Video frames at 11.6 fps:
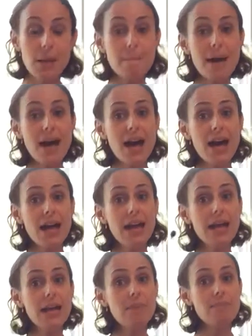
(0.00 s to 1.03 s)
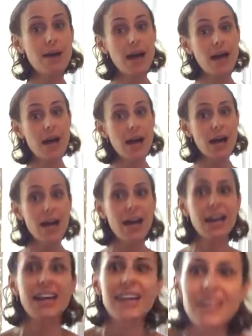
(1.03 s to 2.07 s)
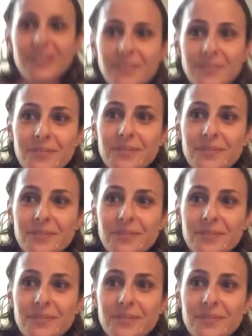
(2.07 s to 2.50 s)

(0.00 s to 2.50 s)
Bye bye.